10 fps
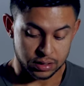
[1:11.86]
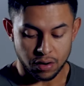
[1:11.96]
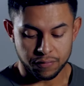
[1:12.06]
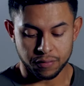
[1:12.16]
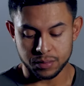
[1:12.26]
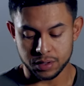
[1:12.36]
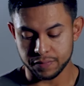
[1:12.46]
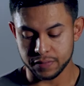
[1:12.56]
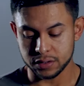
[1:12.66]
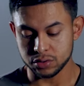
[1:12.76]
hard for me to
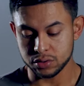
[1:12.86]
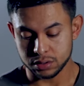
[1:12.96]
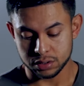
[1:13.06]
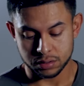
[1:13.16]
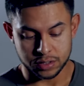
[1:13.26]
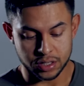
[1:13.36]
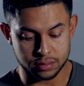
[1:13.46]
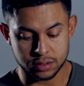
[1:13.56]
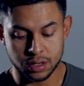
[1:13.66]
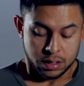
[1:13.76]
find sweaters
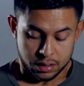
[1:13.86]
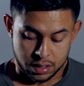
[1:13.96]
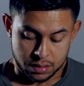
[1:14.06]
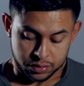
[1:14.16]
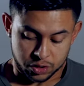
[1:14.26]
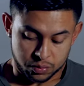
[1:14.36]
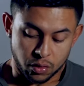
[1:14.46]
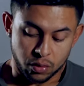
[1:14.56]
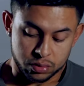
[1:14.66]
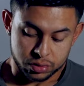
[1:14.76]
sometimes. I'm
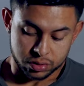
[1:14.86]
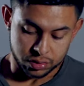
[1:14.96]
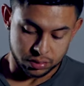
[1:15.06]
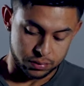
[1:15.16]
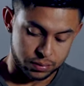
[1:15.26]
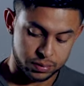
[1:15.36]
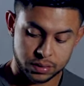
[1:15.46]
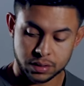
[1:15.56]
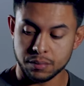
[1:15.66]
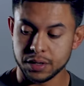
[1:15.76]
small, so
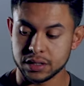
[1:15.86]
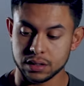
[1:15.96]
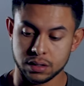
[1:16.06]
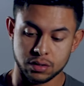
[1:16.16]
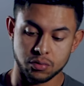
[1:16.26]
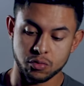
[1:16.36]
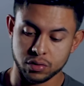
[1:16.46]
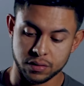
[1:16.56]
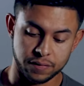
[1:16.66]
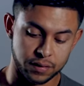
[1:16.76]
that makes it a little more
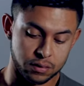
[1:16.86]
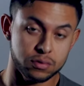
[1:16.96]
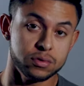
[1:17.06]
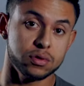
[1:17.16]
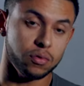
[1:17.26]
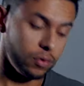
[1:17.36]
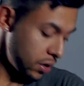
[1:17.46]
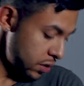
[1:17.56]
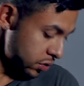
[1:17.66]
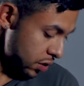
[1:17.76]
difficult. So we're
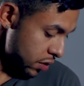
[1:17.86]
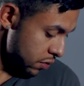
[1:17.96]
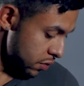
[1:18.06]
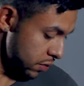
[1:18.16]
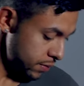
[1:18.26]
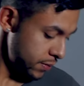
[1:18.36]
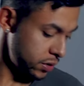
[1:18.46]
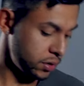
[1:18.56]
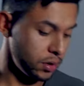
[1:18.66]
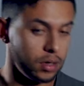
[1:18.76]
gonna try it on,
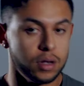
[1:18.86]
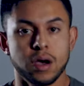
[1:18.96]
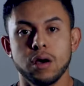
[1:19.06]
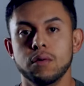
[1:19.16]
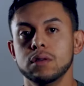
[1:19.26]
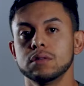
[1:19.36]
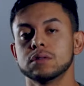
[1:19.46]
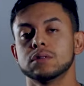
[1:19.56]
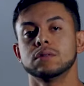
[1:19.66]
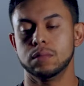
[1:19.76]
see how it
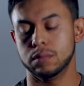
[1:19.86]
looks.